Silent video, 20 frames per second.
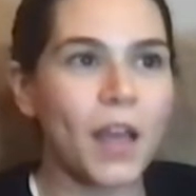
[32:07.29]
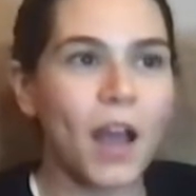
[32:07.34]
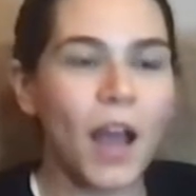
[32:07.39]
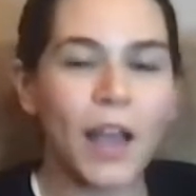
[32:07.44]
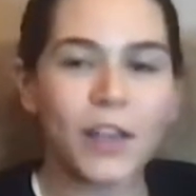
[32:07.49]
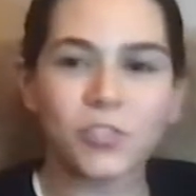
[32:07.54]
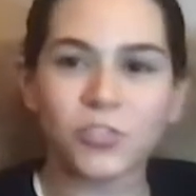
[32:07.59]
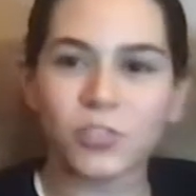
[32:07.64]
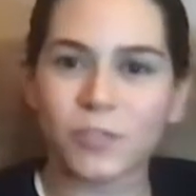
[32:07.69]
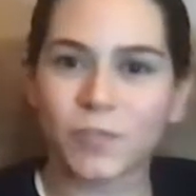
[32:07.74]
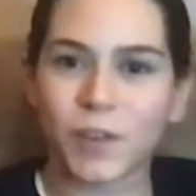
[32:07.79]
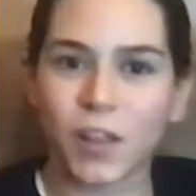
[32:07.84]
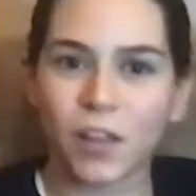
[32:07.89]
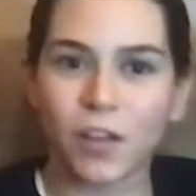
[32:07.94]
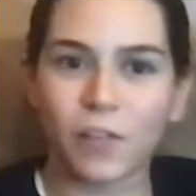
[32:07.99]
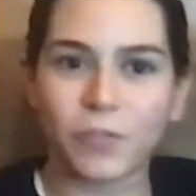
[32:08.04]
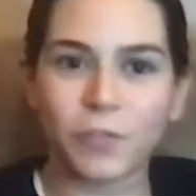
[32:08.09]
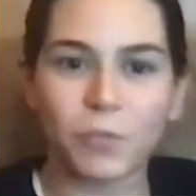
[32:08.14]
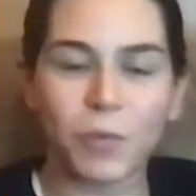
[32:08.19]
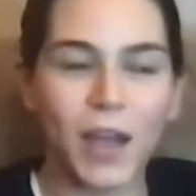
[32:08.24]
I just fell
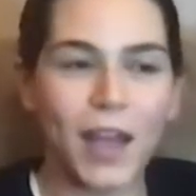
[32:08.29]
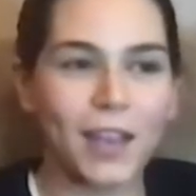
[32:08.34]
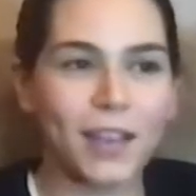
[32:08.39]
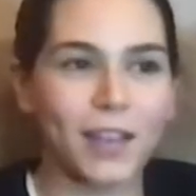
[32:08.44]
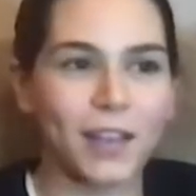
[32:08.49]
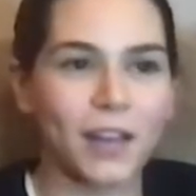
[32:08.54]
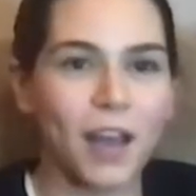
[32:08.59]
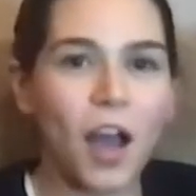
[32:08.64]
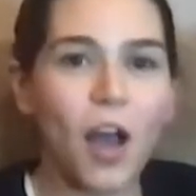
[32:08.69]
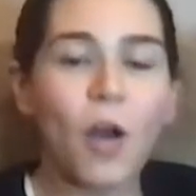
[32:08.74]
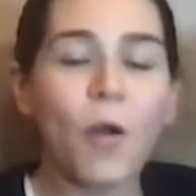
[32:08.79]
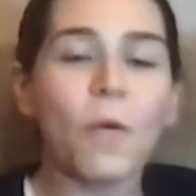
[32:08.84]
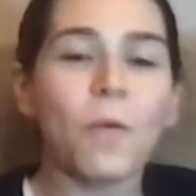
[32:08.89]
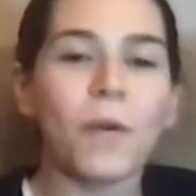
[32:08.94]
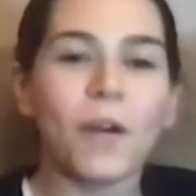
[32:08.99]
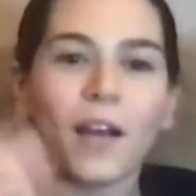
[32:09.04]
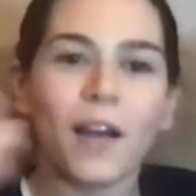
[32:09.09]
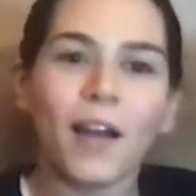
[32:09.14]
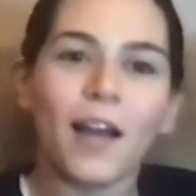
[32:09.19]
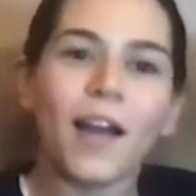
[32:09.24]
off the wagon.
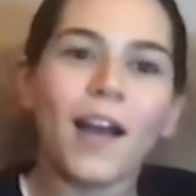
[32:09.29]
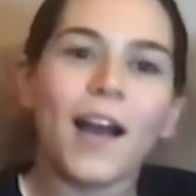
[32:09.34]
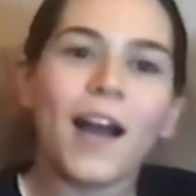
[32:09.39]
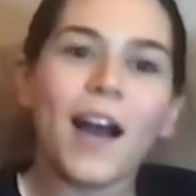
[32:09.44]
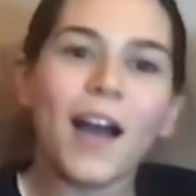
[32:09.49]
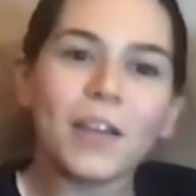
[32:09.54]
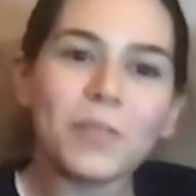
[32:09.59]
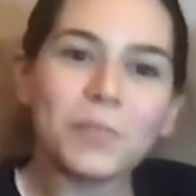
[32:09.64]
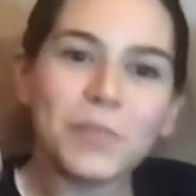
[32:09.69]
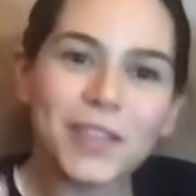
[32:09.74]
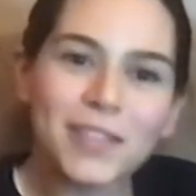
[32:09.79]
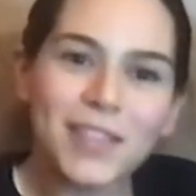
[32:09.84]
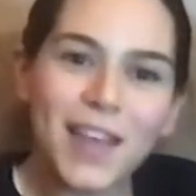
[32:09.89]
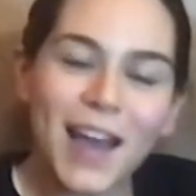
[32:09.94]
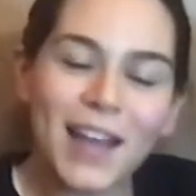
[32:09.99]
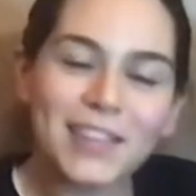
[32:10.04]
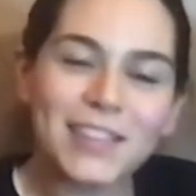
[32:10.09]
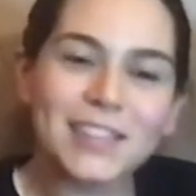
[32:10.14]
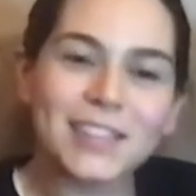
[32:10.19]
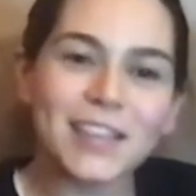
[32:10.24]
Oh, I'm in
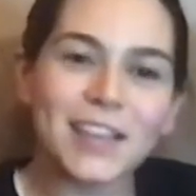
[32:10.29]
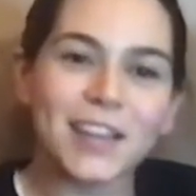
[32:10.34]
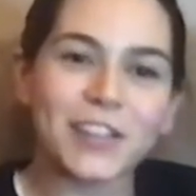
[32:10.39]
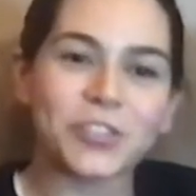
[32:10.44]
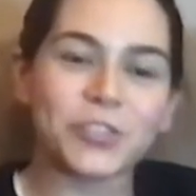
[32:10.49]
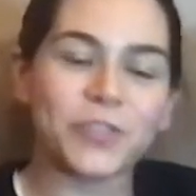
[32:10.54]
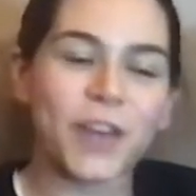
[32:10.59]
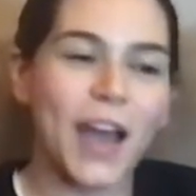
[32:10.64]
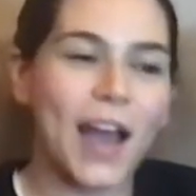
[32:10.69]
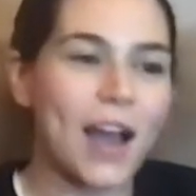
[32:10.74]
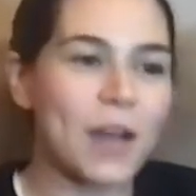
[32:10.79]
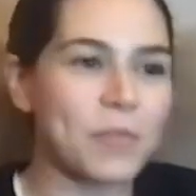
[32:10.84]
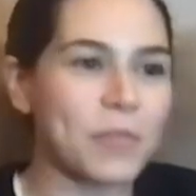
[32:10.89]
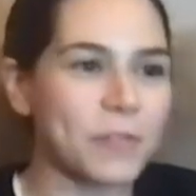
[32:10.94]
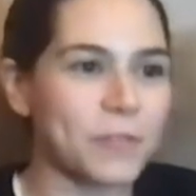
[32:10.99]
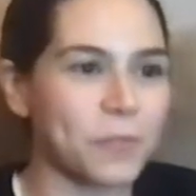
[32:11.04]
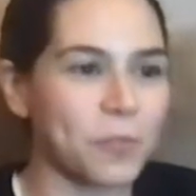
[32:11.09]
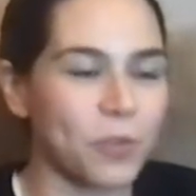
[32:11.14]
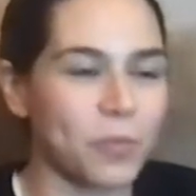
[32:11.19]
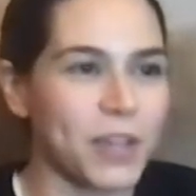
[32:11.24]
that stage of
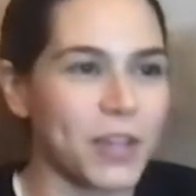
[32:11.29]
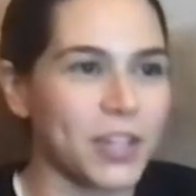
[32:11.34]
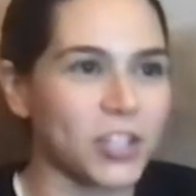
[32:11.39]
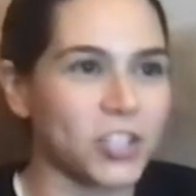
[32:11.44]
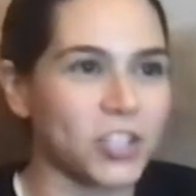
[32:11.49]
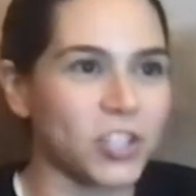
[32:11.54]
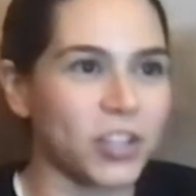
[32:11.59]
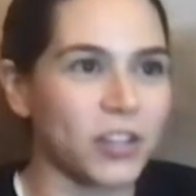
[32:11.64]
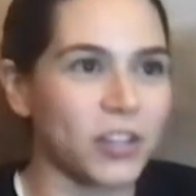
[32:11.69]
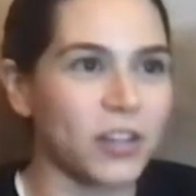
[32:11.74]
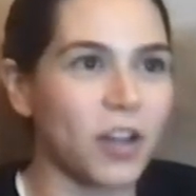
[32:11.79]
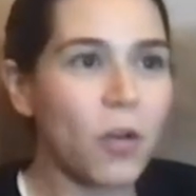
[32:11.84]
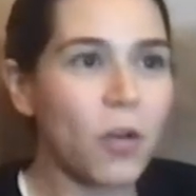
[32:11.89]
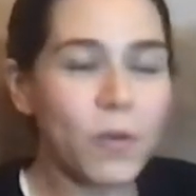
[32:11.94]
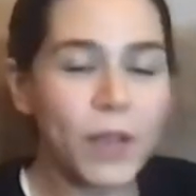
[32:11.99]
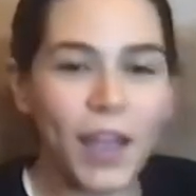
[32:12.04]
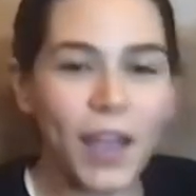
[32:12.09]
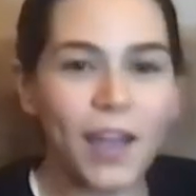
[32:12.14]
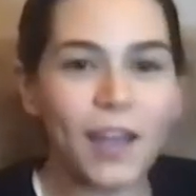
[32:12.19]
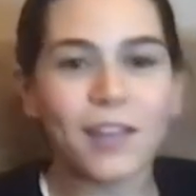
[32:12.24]
habit formation.
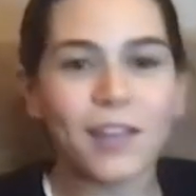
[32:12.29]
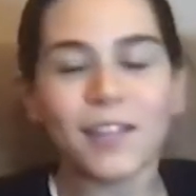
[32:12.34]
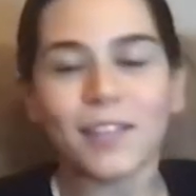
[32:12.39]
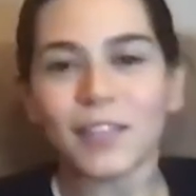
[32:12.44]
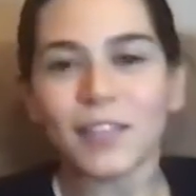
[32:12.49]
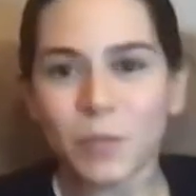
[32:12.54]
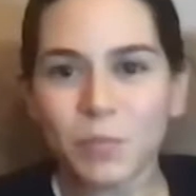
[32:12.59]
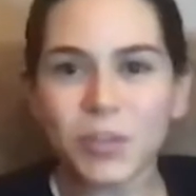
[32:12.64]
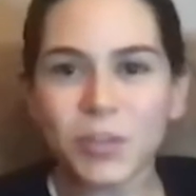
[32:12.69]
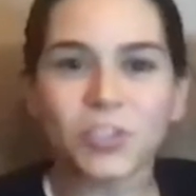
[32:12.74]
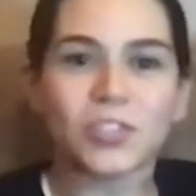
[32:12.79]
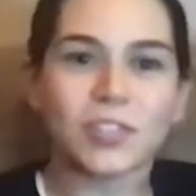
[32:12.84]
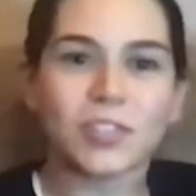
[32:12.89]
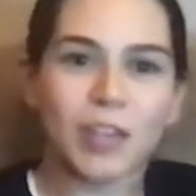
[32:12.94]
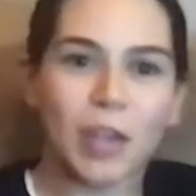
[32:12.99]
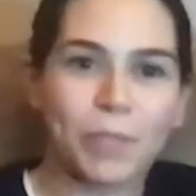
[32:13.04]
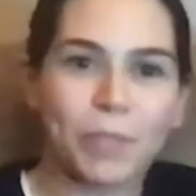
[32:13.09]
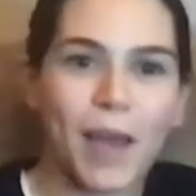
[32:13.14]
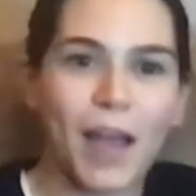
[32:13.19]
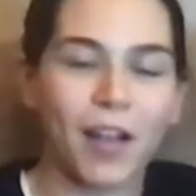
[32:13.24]
Okay, let me just
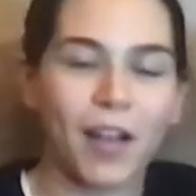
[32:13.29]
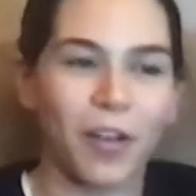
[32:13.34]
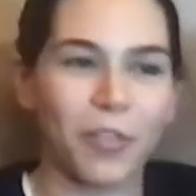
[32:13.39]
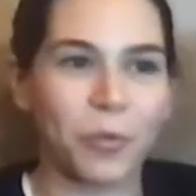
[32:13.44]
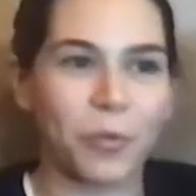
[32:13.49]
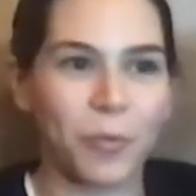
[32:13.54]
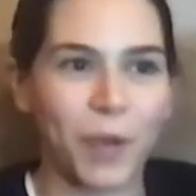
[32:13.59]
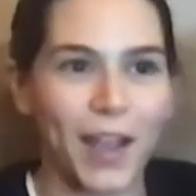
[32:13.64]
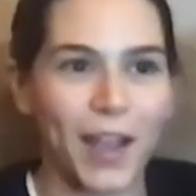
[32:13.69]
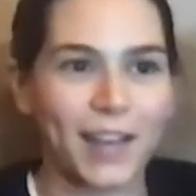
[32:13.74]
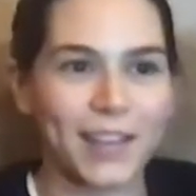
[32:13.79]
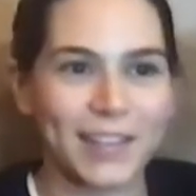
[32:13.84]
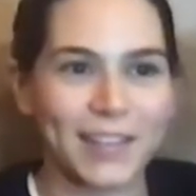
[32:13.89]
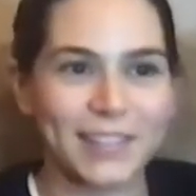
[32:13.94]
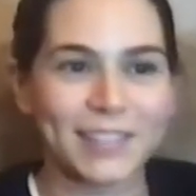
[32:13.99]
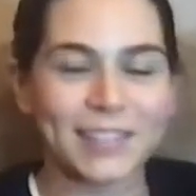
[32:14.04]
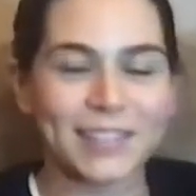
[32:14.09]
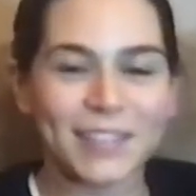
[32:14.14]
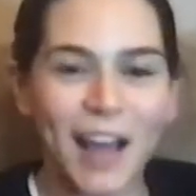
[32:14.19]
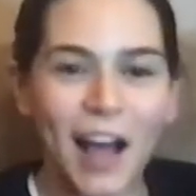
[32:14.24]
get back on the
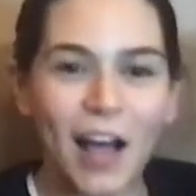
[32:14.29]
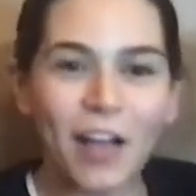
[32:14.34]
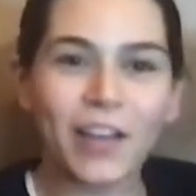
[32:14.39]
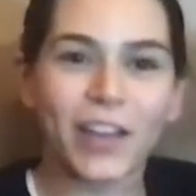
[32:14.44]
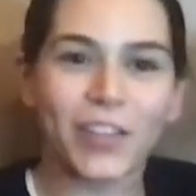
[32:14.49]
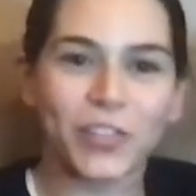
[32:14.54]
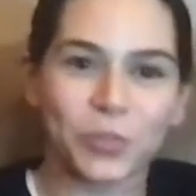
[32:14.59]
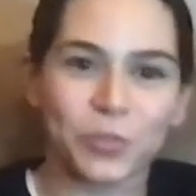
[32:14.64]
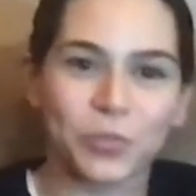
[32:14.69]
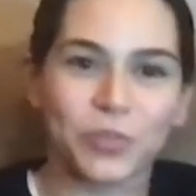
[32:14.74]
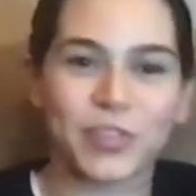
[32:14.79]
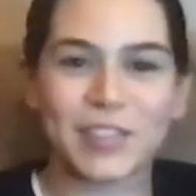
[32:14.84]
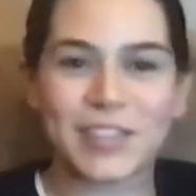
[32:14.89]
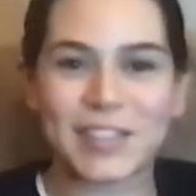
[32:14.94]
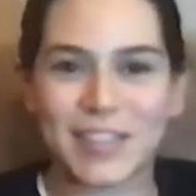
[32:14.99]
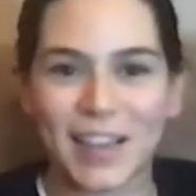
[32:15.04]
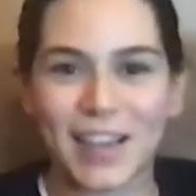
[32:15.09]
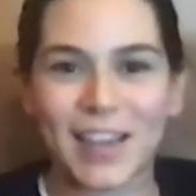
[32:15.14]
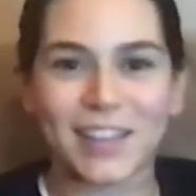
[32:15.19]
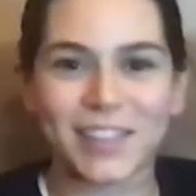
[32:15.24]
wagon. I'll get through this
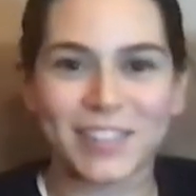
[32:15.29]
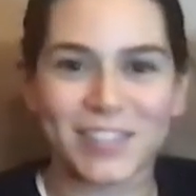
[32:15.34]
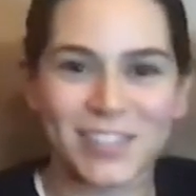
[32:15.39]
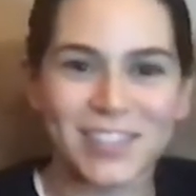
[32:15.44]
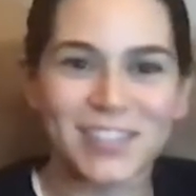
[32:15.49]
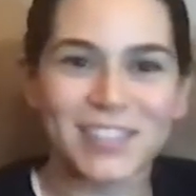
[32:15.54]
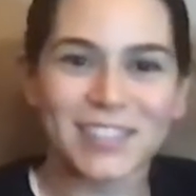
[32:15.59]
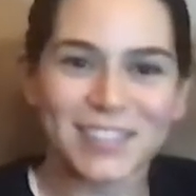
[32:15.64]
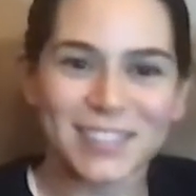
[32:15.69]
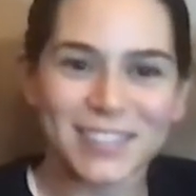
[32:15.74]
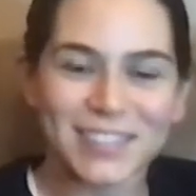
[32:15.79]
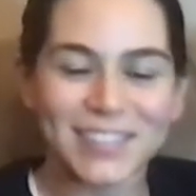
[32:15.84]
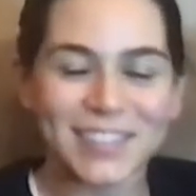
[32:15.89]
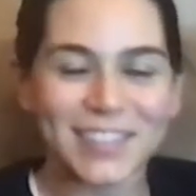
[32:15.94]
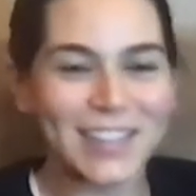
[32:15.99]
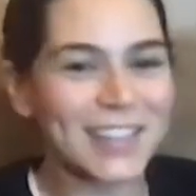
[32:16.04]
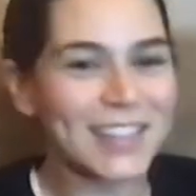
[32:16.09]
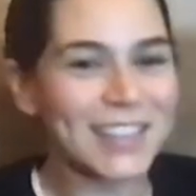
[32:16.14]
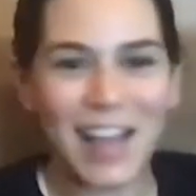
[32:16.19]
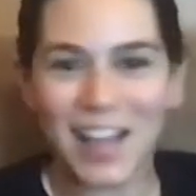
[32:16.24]
stage.
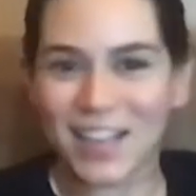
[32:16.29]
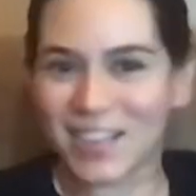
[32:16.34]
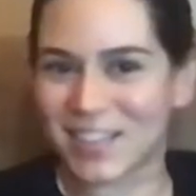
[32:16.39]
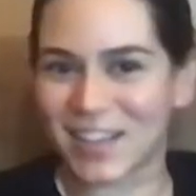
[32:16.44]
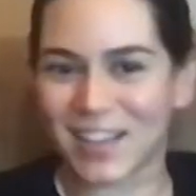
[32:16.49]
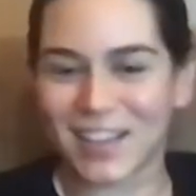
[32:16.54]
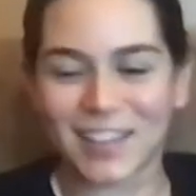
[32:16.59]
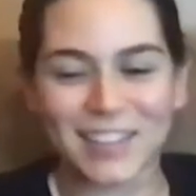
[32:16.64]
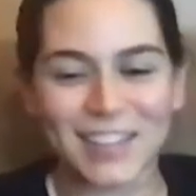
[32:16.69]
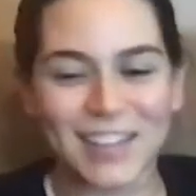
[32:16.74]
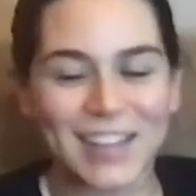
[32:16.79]
Like that's it.